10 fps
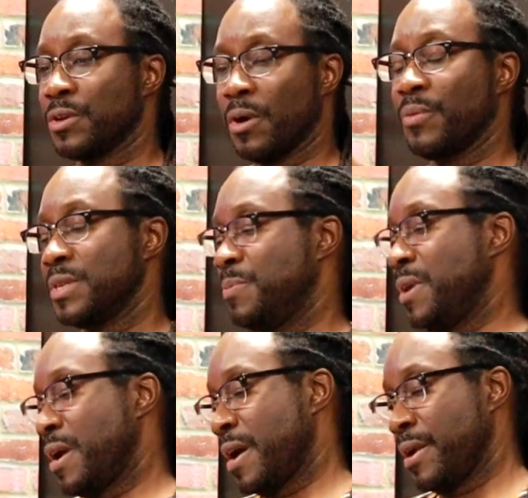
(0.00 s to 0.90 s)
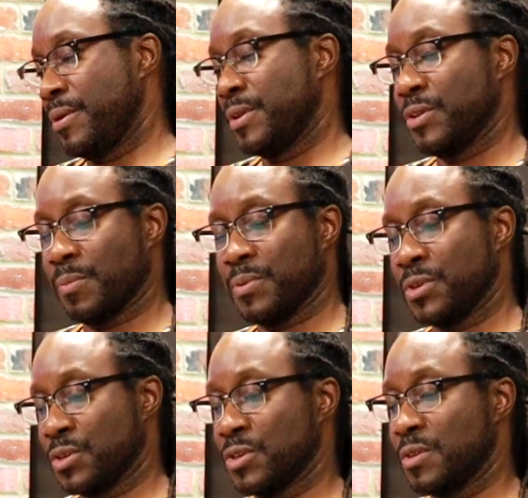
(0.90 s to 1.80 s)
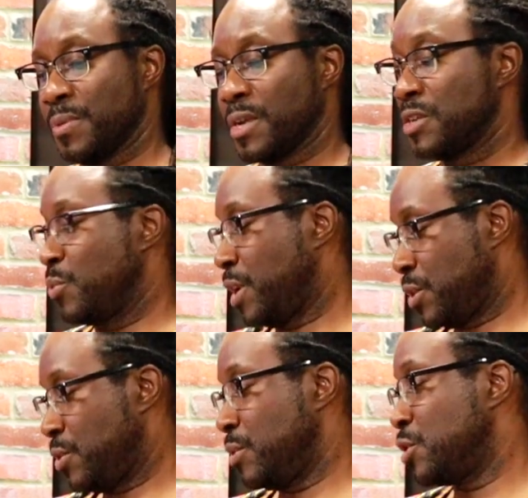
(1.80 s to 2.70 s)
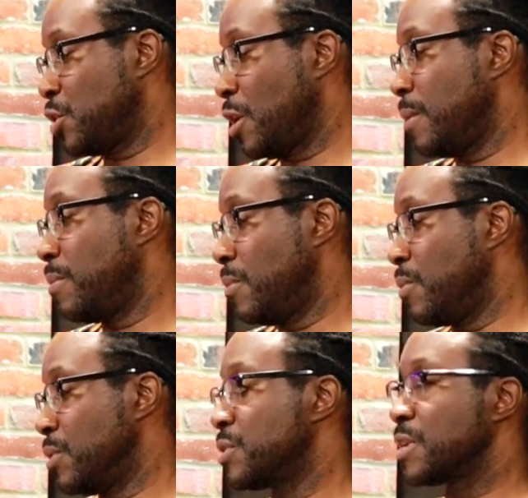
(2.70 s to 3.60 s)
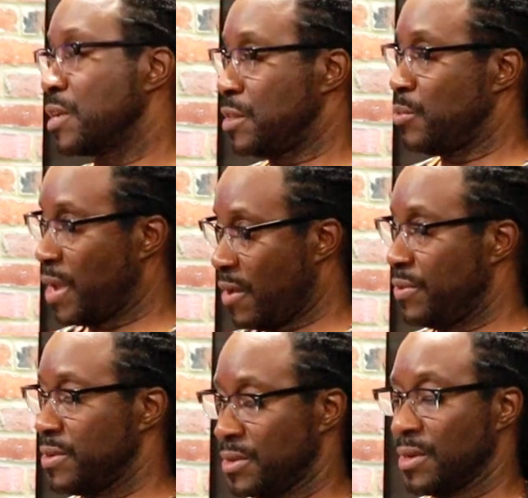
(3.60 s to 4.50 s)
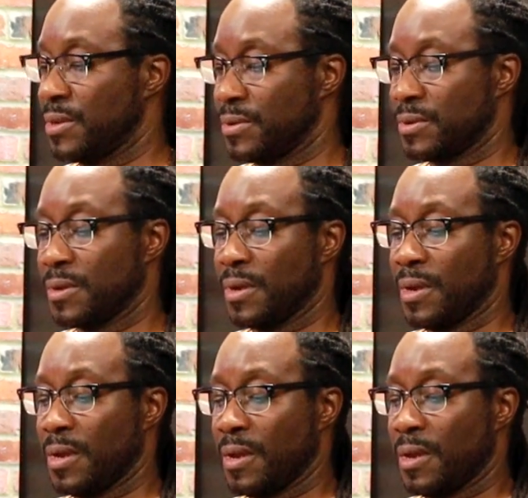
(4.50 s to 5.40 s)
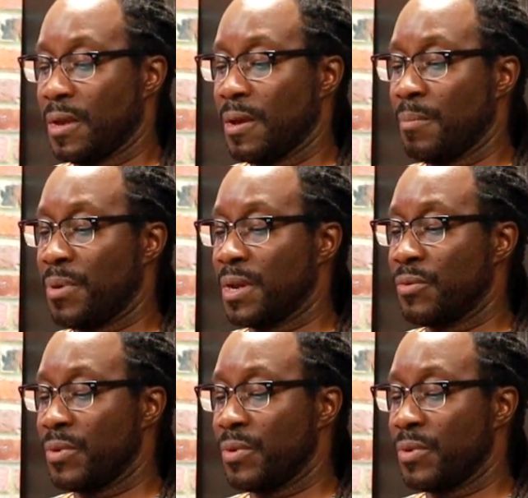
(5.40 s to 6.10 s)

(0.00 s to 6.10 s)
should always be hired into positions because we can do the job, we're skilled, we have these skills. But